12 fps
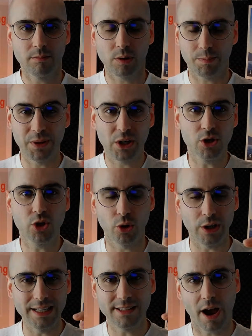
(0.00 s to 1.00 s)
because you're
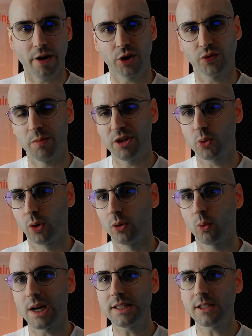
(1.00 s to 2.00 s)
insiders from this world,
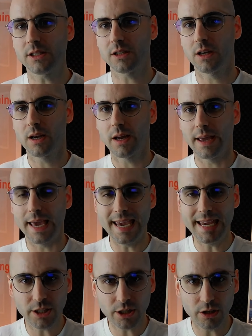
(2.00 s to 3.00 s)
what's
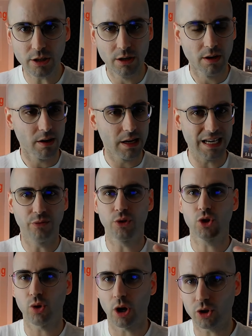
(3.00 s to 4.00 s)
hidden
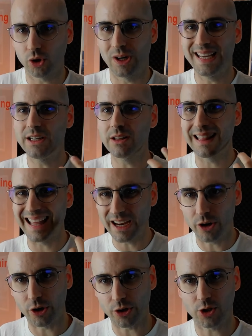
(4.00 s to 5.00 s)
infrastructure, hidden
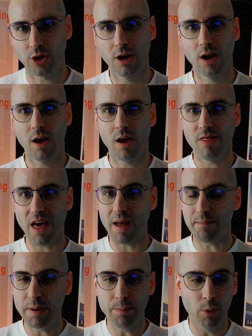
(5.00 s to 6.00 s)
layers
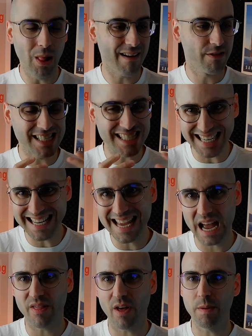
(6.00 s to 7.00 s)
that people haven't seen
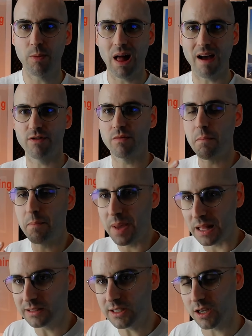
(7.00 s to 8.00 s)
yet, that people haven't
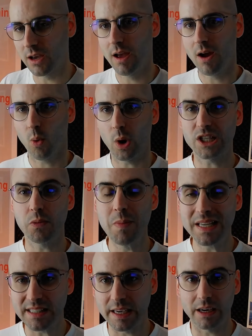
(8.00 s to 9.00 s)
built? What's
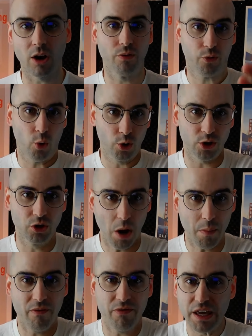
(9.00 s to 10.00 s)
missing, of course, on top
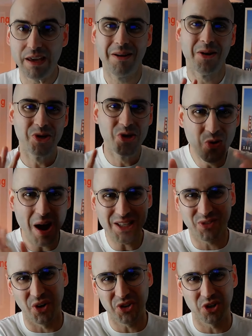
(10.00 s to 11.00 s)
of the US
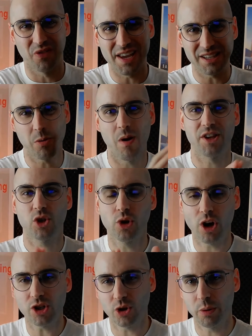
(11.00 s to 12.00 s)
version of ASML that you
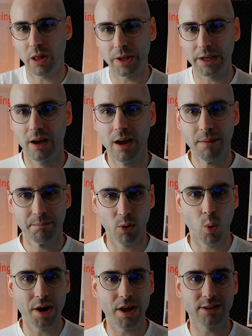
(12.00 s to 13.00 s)
guys are building, but
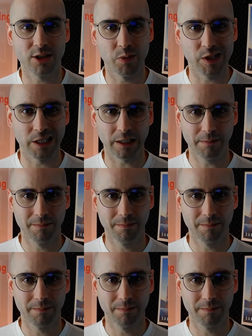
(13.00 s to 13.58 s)
what else is missing?